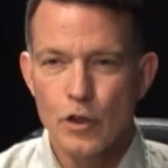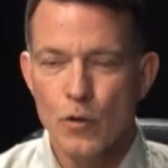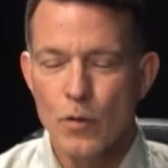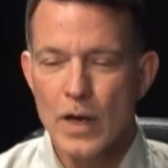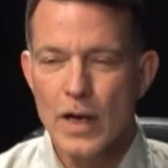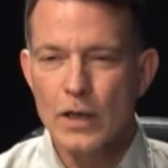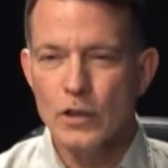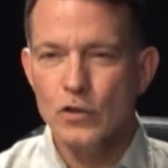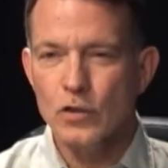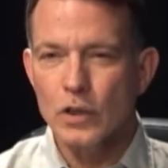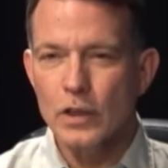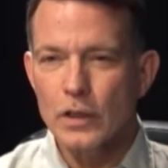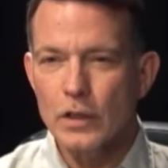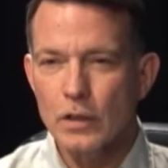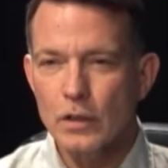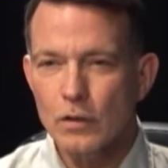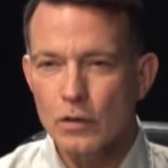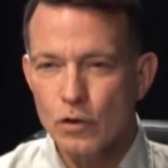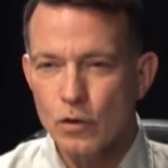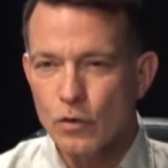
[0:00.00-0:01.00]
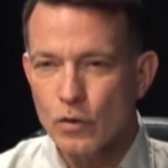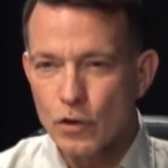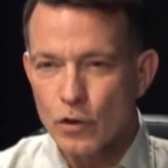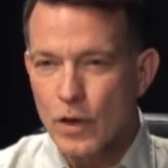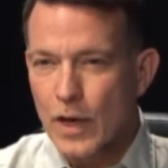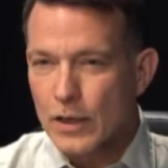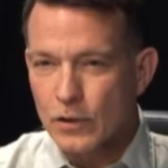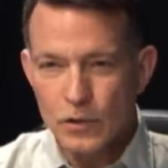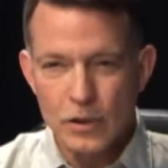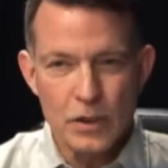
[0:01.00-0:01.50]
And you actually, you,
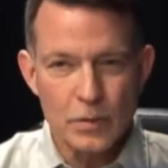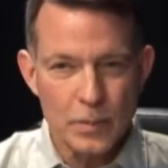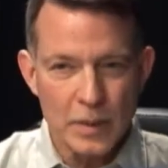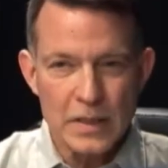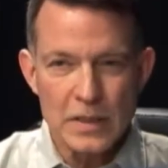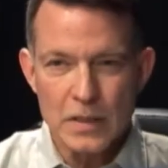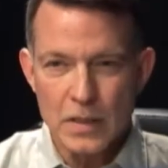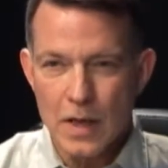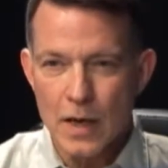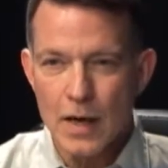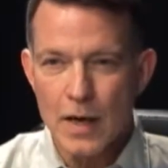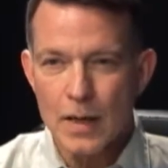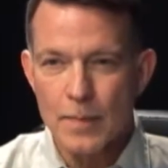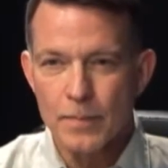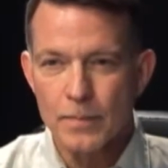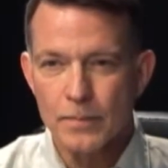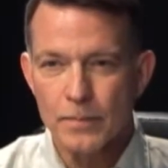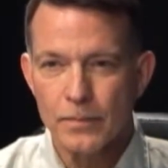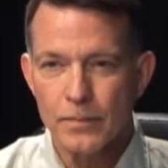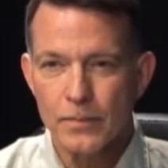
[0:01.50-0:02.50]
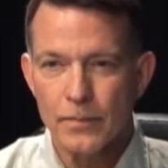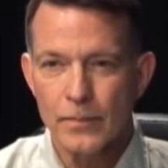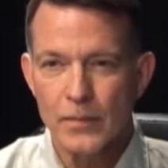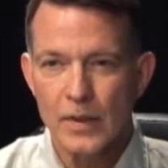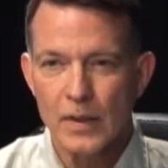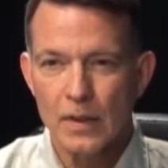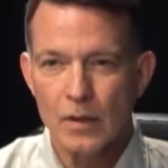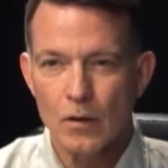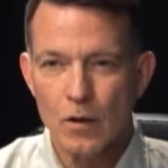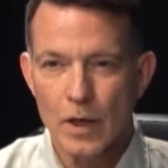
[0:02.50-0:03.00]
you actually spent time
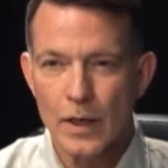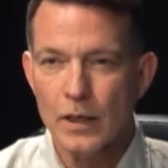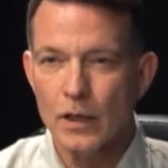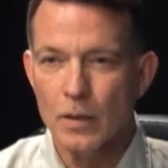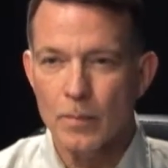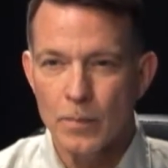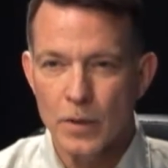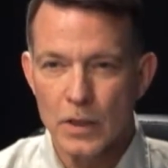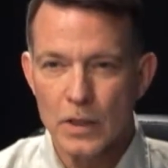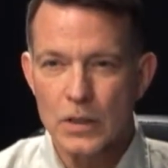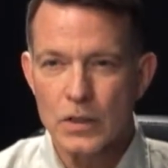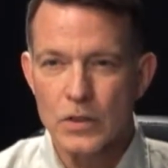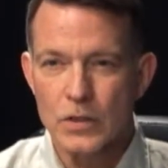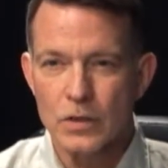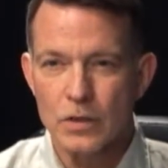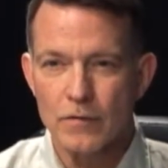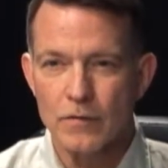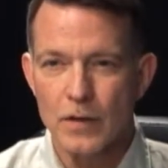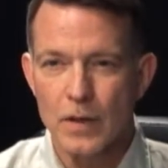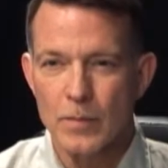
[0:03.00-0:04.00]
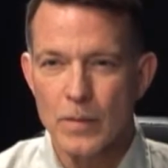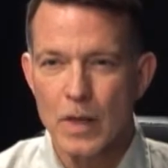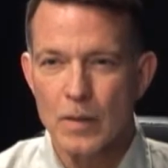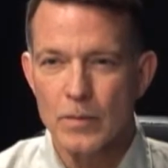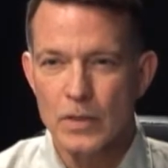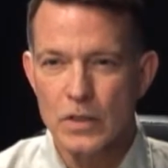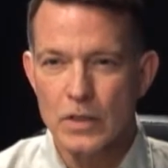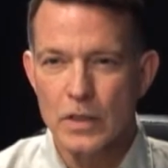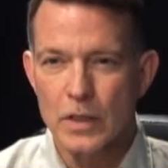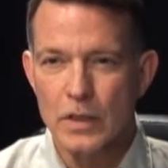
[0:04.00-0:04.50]
on a kibbutz, if I'm
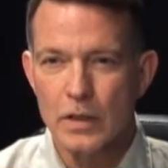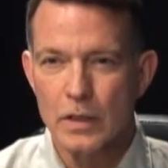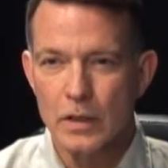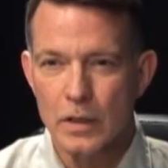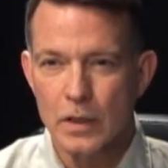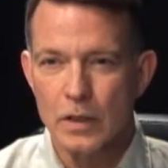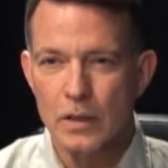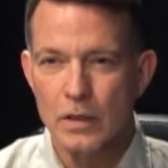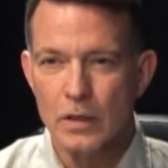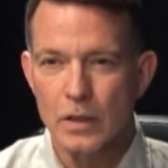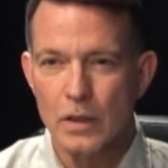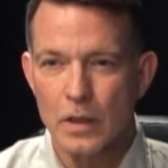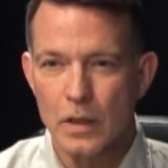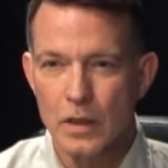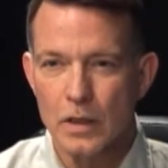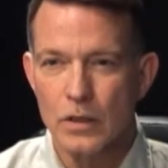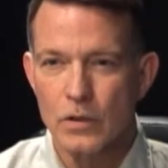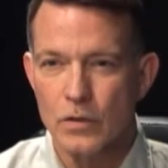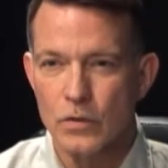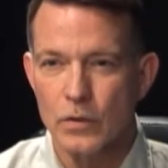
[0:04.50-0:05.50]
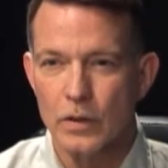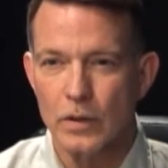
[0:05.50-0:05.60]
not mistaken, in, in